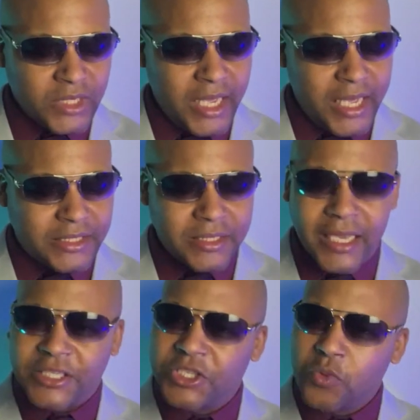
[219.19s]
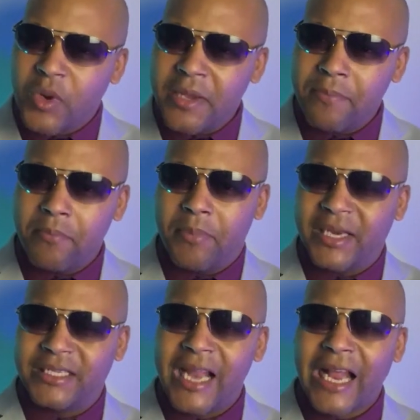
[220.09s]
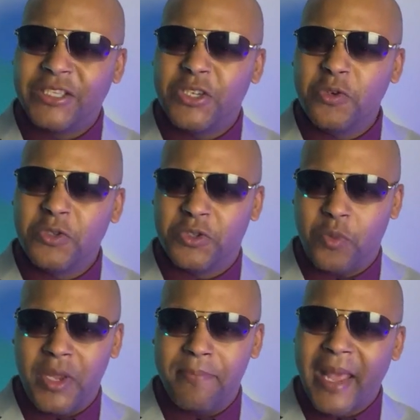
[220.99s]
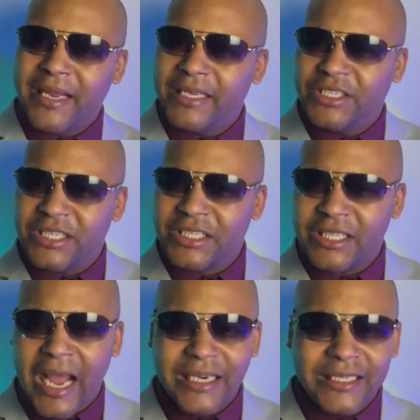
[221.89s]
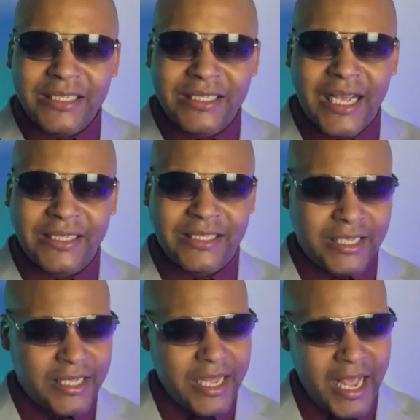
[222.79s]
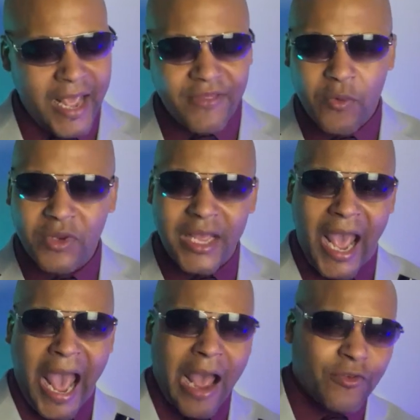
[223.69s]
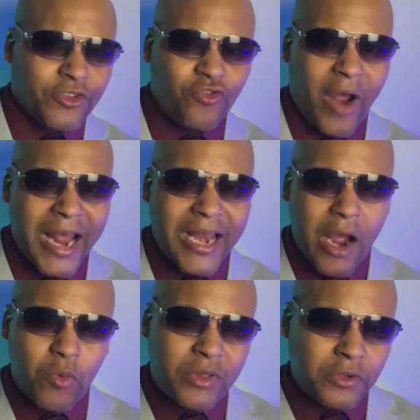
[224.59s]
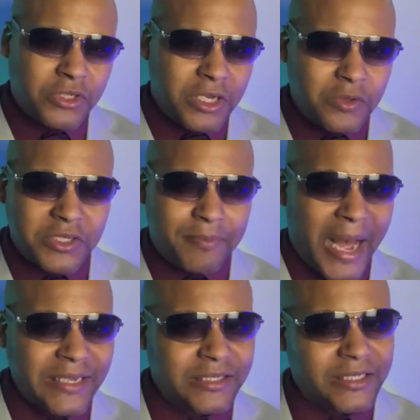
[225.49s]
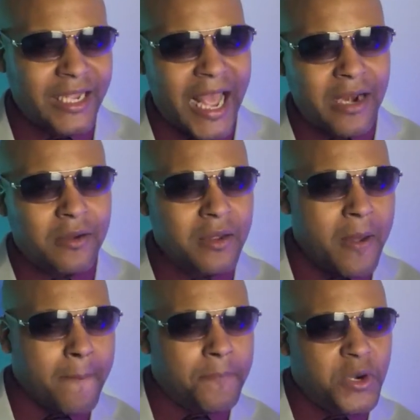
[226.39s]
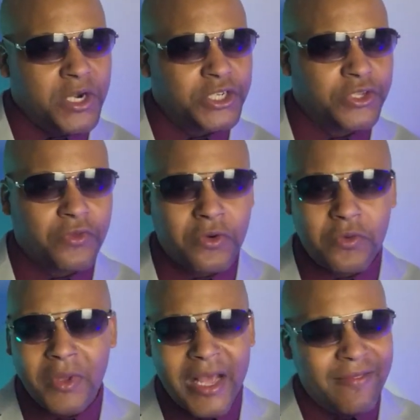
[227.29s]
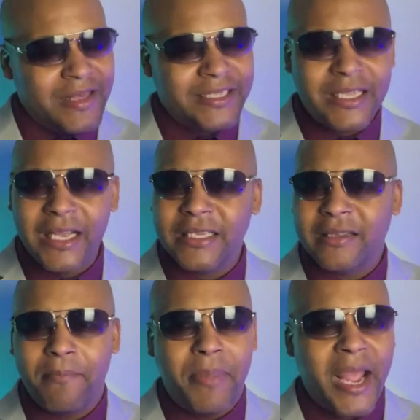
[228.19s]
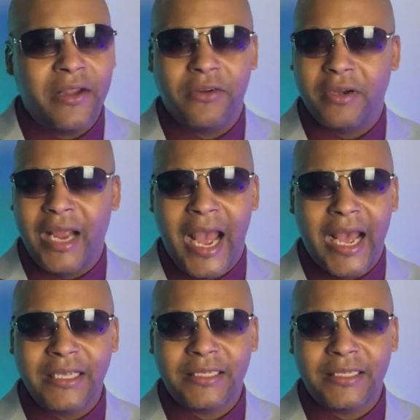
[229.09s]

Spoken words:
It's sweet, but it's not too sweet, making it just slightly sexy. And then with the iris dry down with those little spices that kind of push through, this thing is a banger, guys.